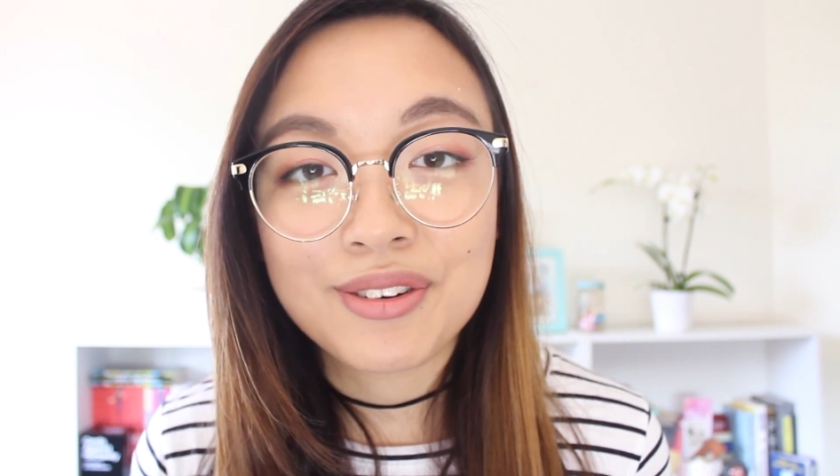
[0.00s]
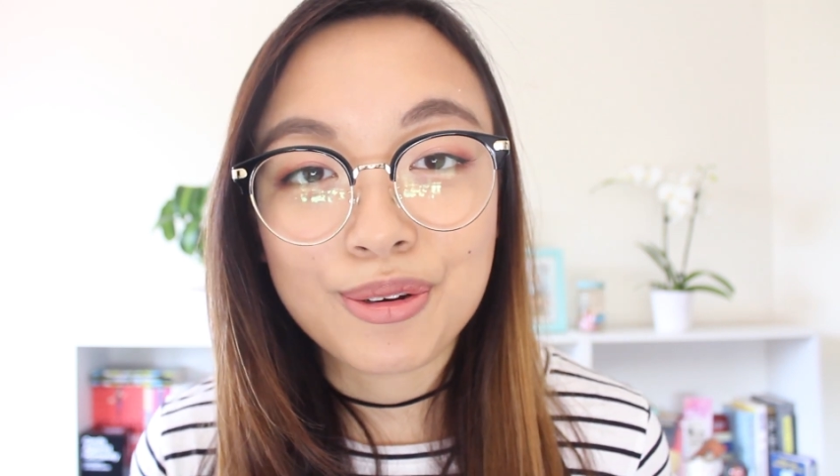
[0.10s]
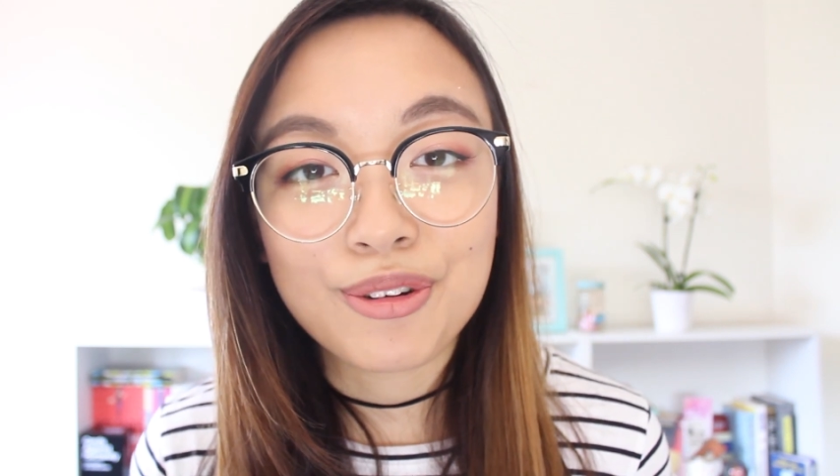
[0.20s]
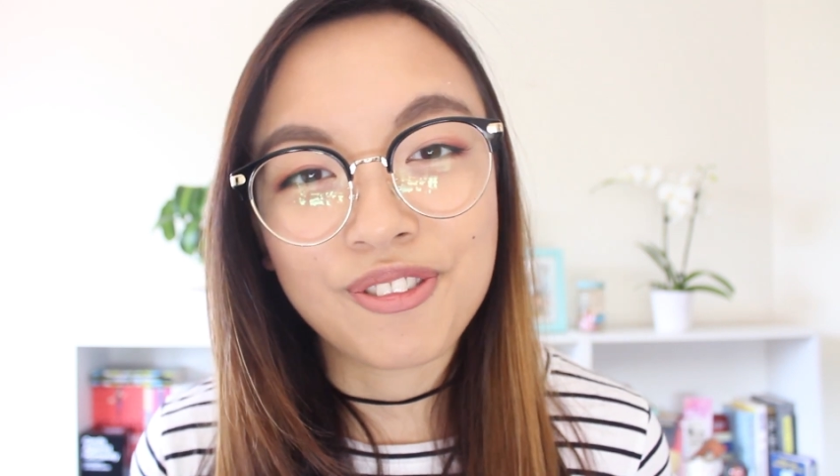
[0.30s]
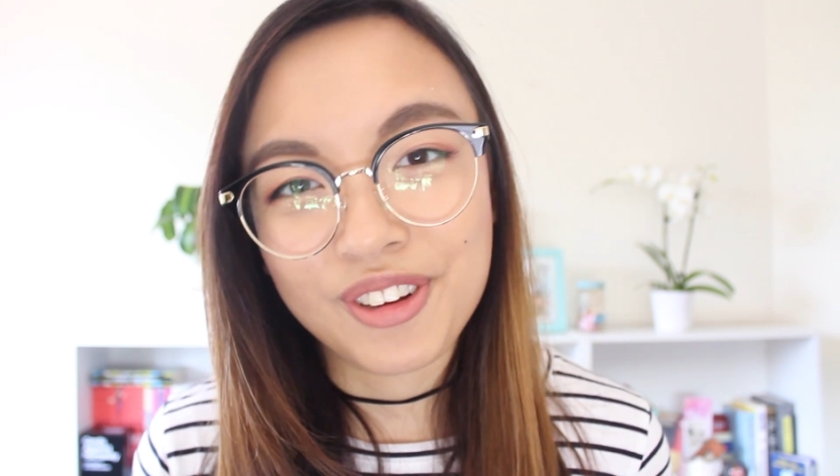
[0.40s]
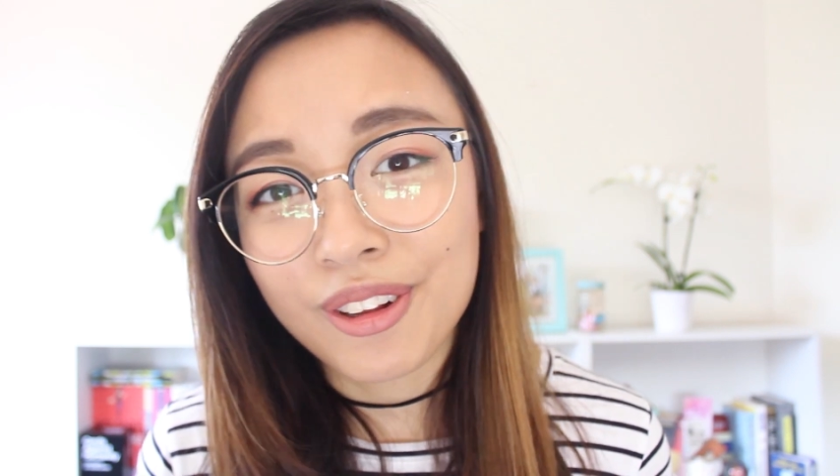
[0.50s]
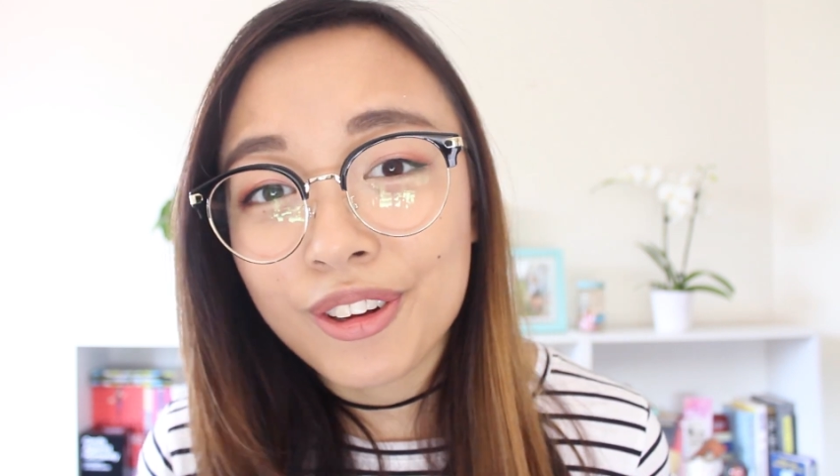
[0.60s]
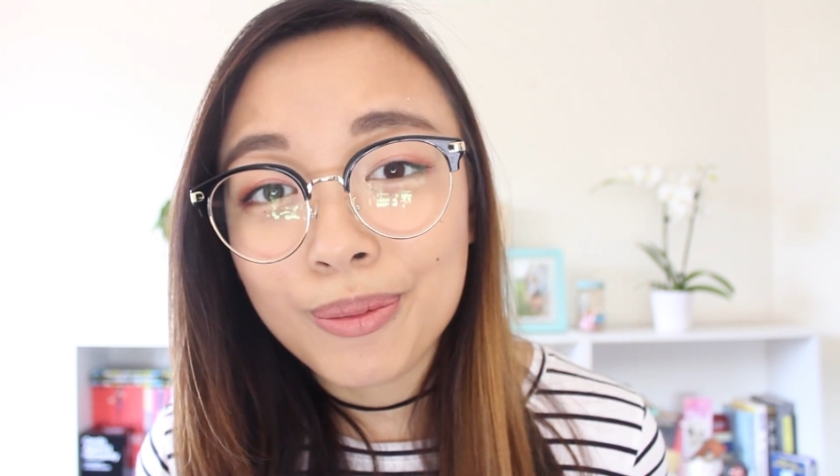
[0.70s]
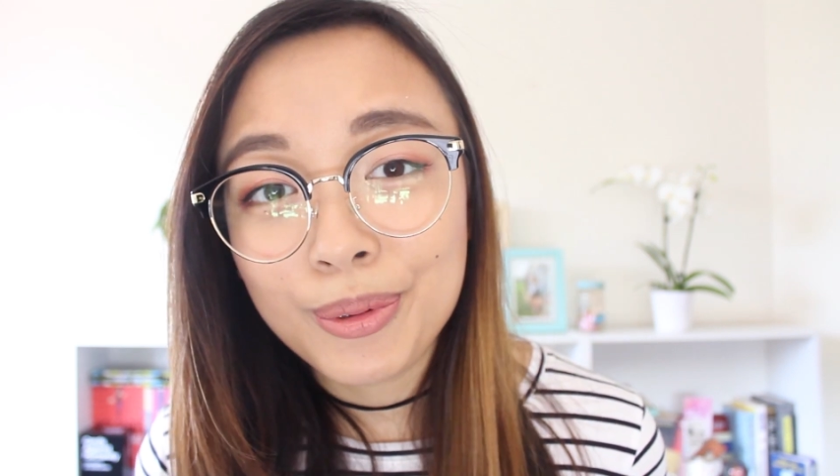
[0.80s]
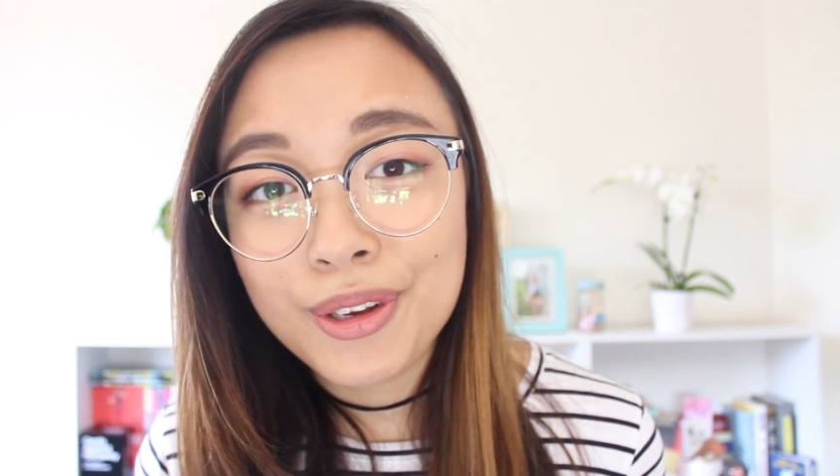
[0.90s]
to
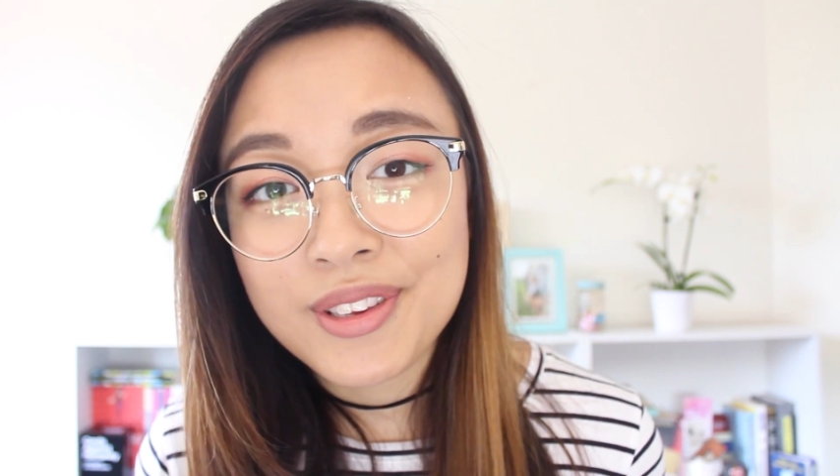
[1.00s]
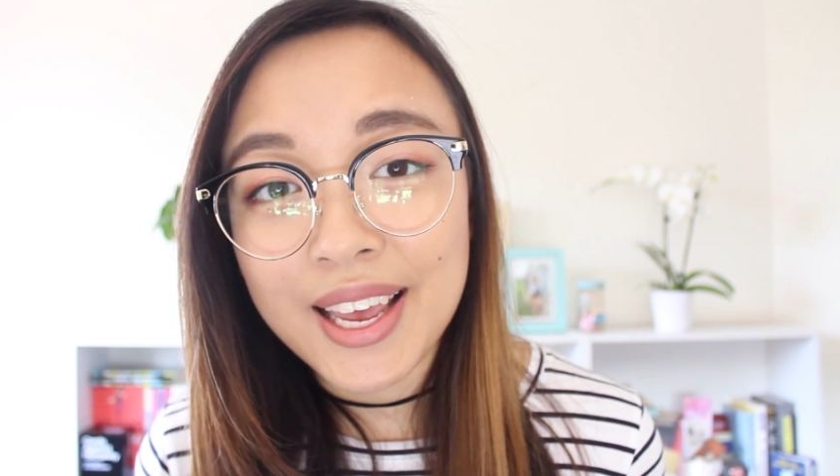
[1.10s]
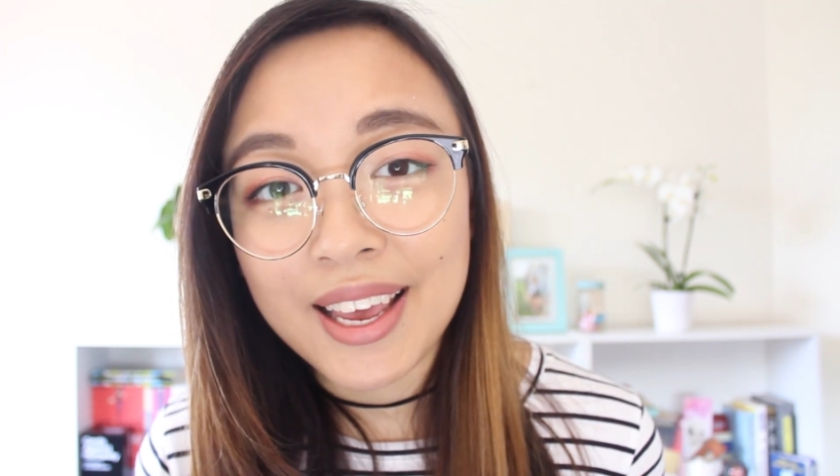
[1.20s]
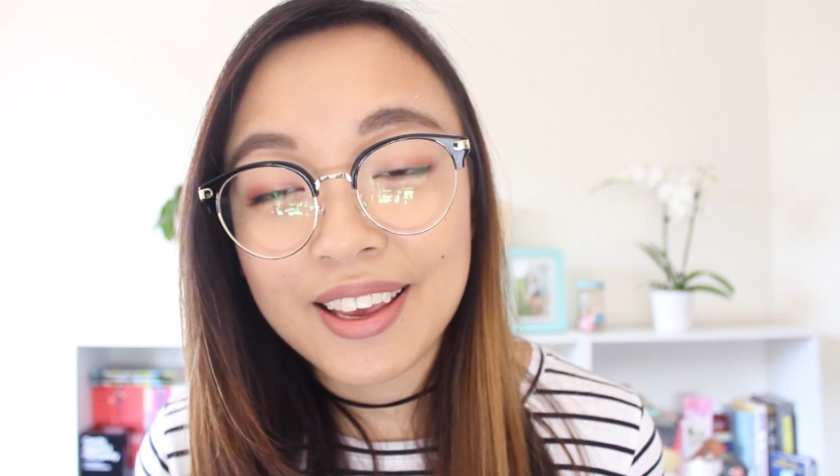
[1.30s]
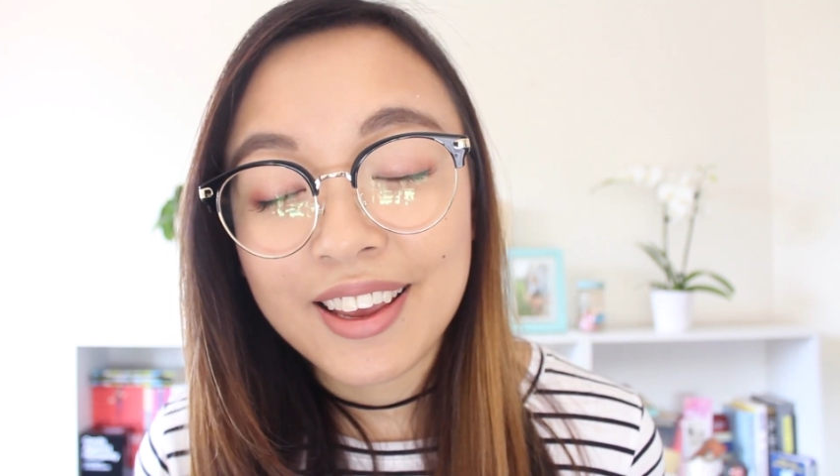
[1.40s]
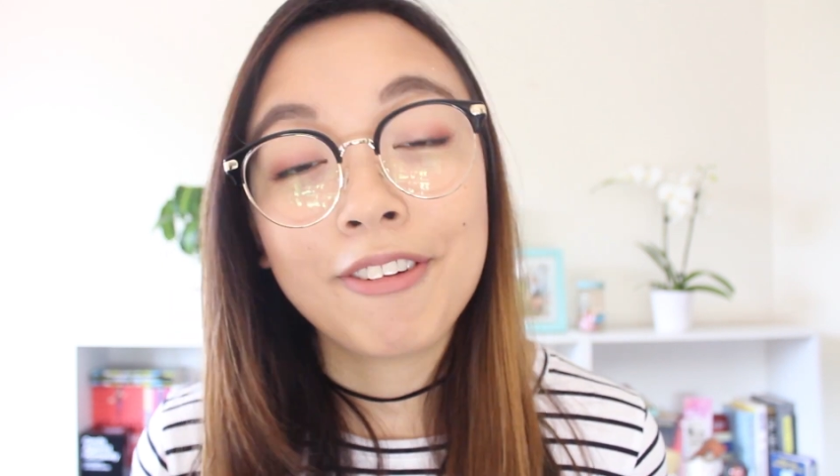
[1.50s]
feel-good music.